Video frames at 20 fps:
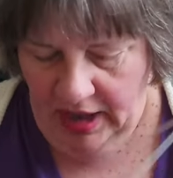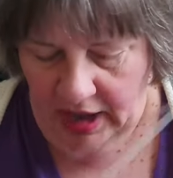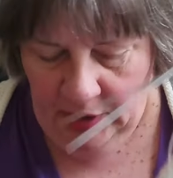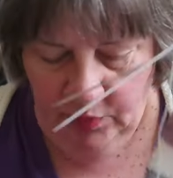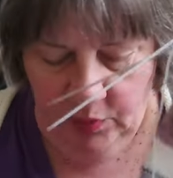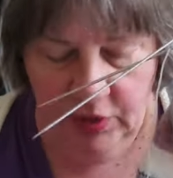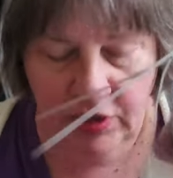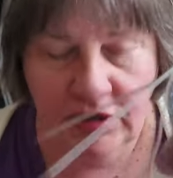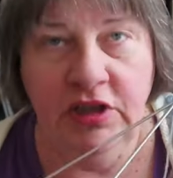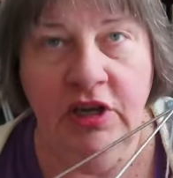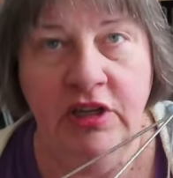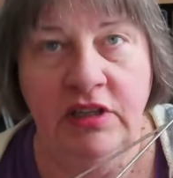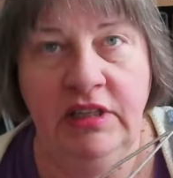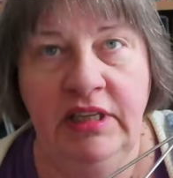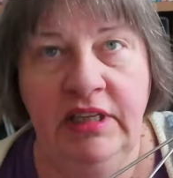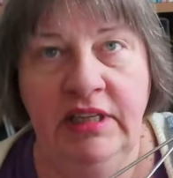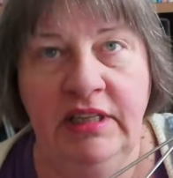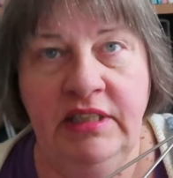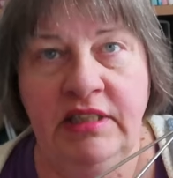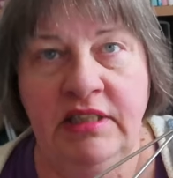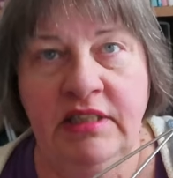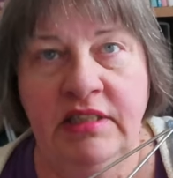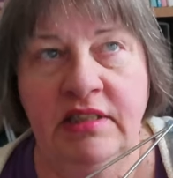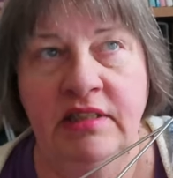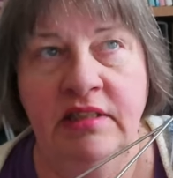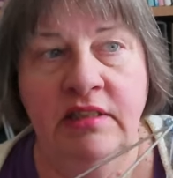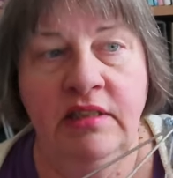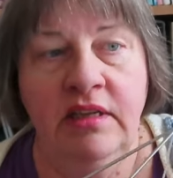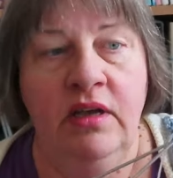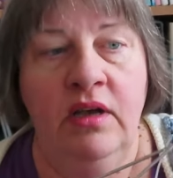I worked on
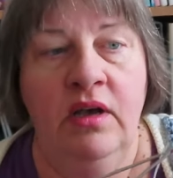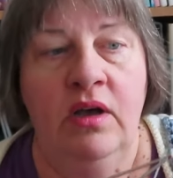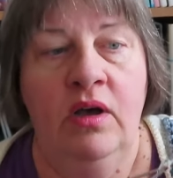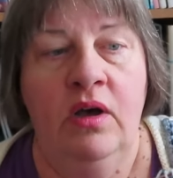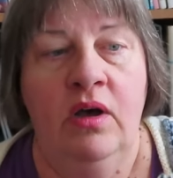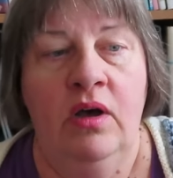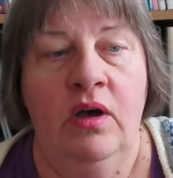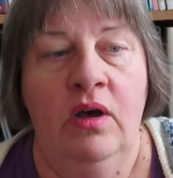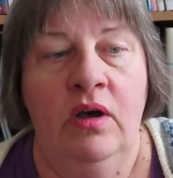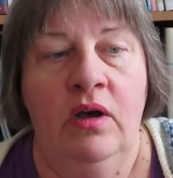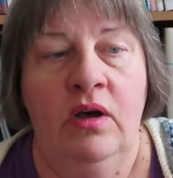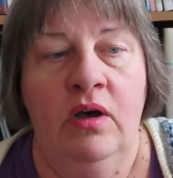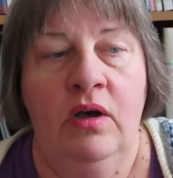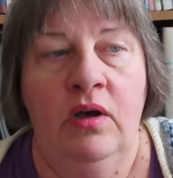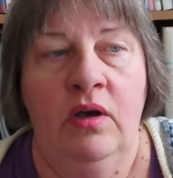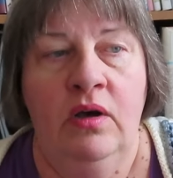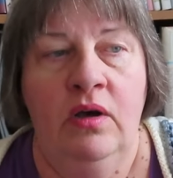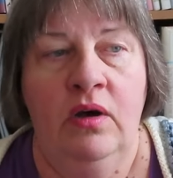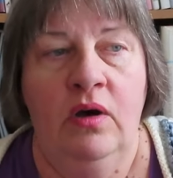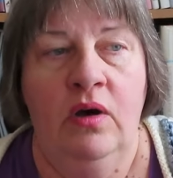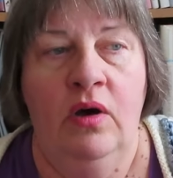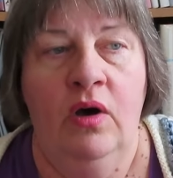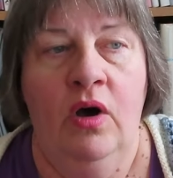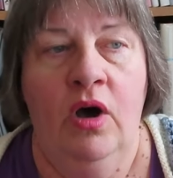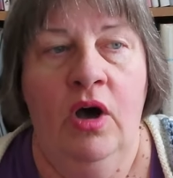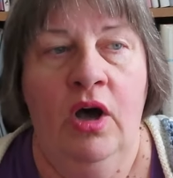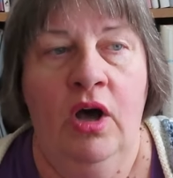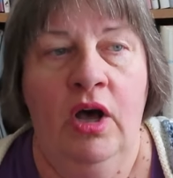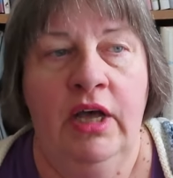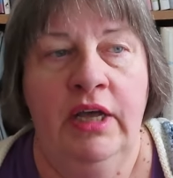these
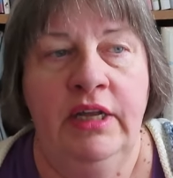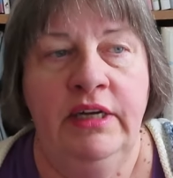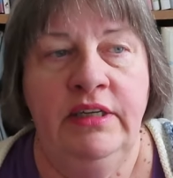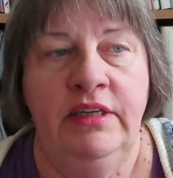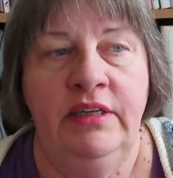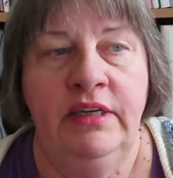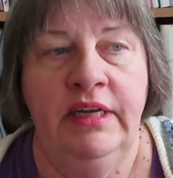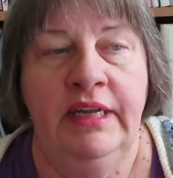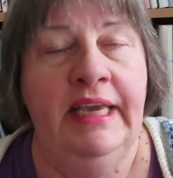on,